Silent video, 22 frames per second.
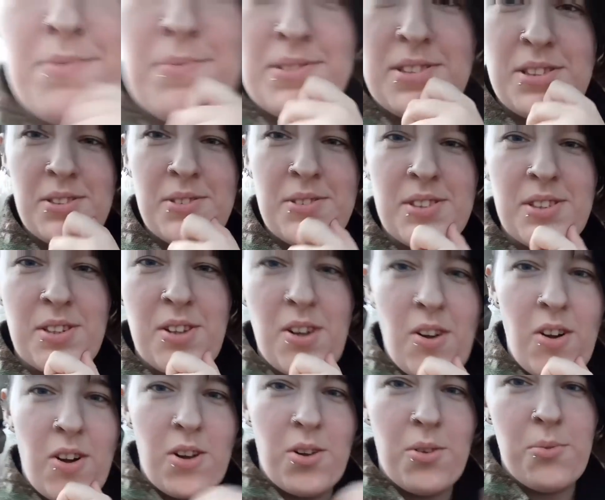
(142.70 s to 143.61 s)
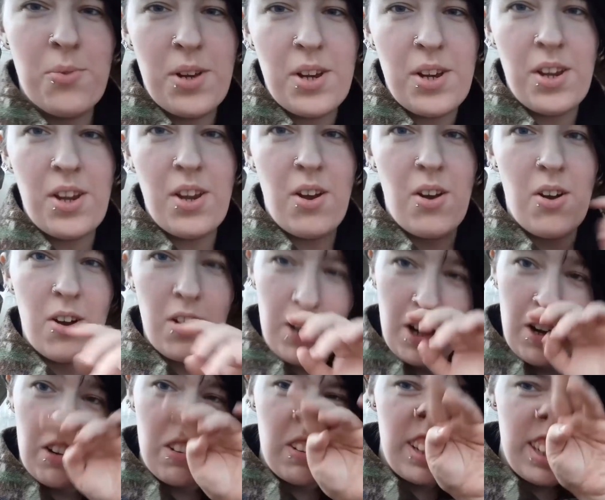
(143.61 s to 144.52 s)
I'm still in the car. We
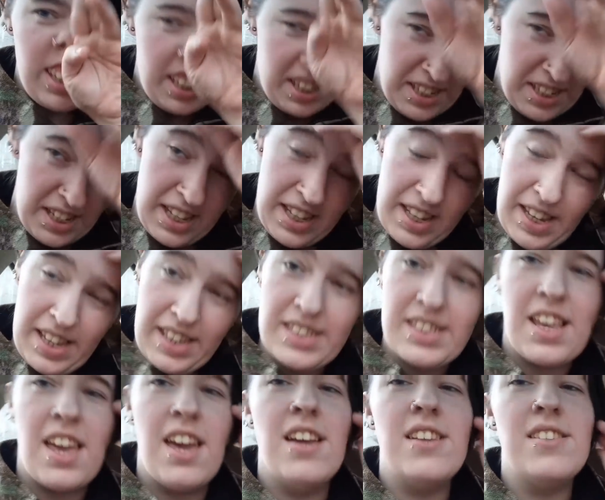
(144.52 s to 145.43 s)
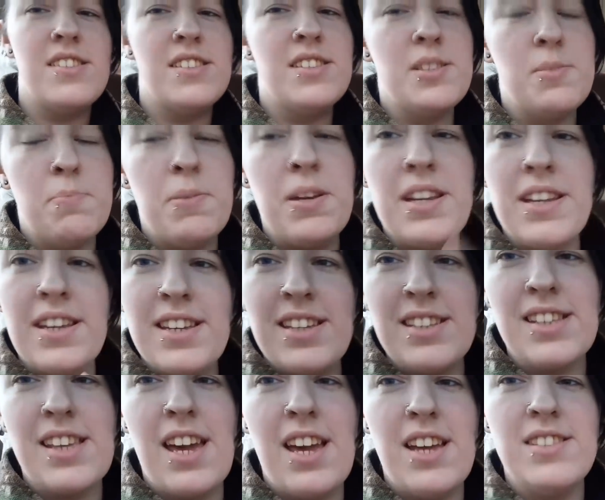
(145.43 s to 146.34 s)
are already at his cousin's. Been at
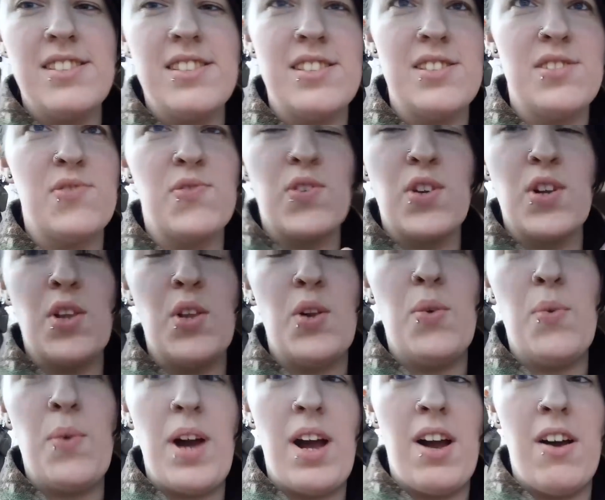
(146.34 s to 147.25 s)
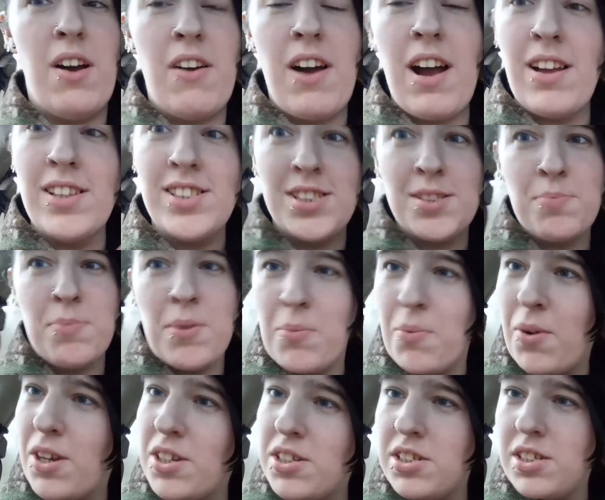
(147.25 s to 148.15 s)
his cousin's for a little while. I've just
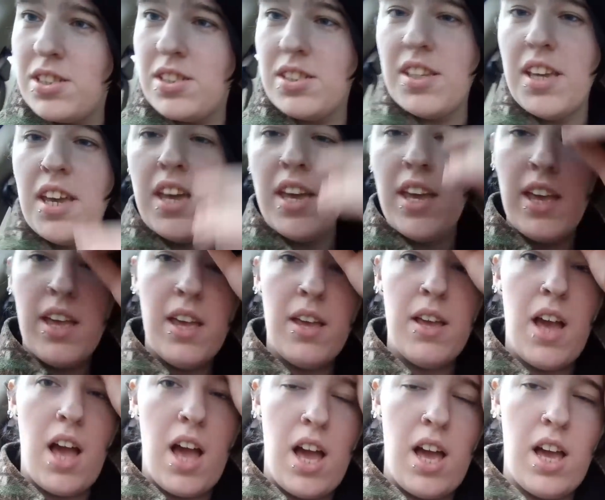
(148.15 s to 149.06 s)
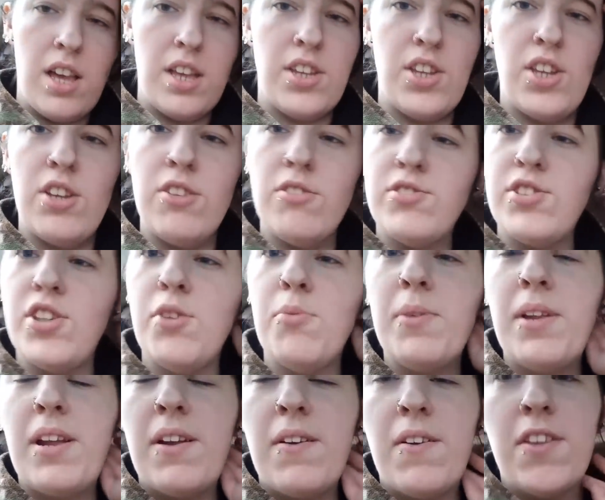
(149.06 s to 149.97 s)
been watching
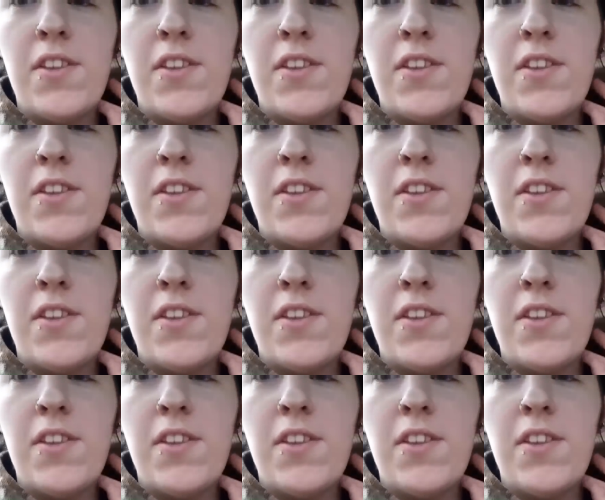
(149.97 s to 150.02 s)
YouTube and